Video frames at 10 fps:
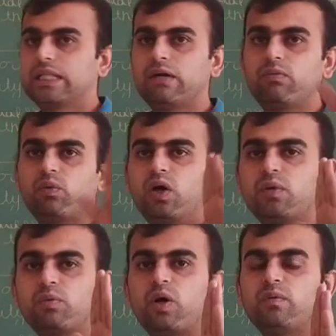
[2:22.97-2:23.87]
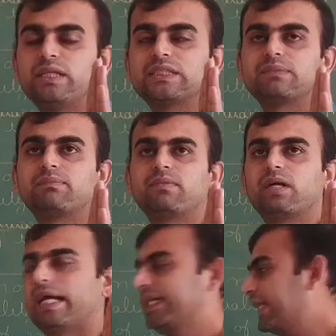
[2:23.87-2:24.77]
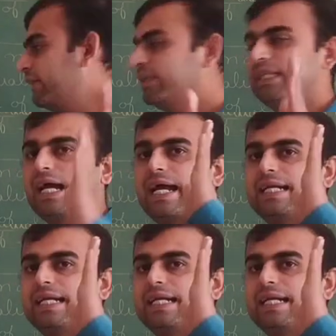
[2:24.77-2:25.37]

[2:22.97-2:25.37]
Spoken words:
The verb always agree with the